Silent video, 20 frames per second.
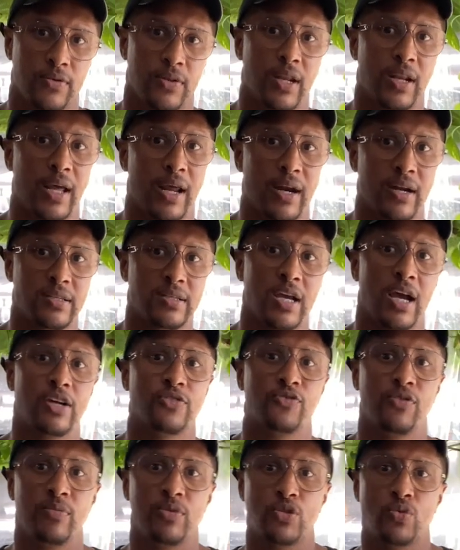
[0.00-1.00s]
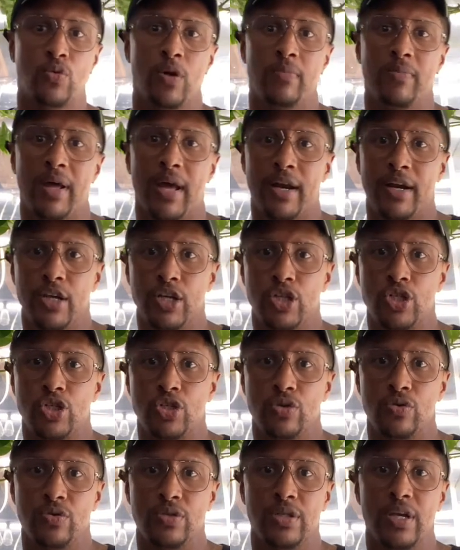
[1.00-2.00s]
a lot of the times from the swim bladder
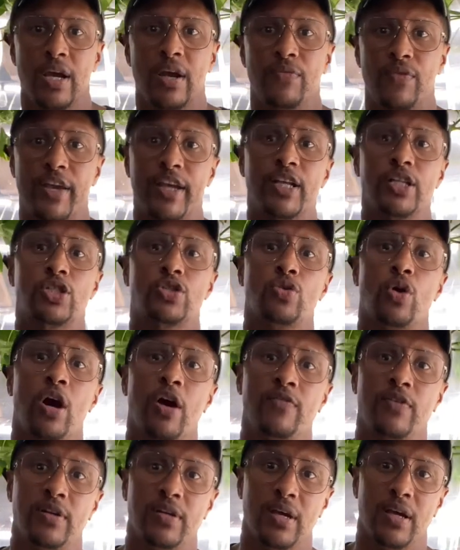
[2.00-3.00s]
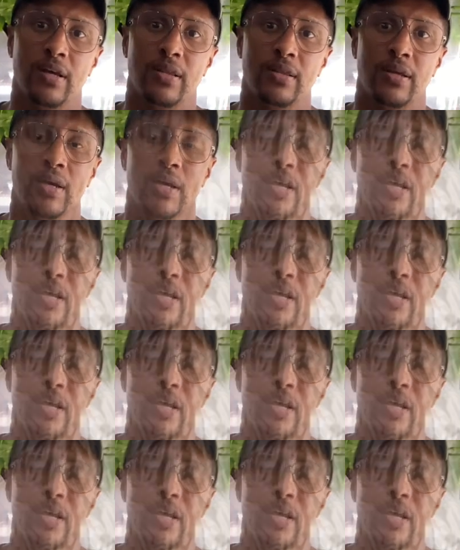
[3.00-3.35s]
issues. They can starve to death.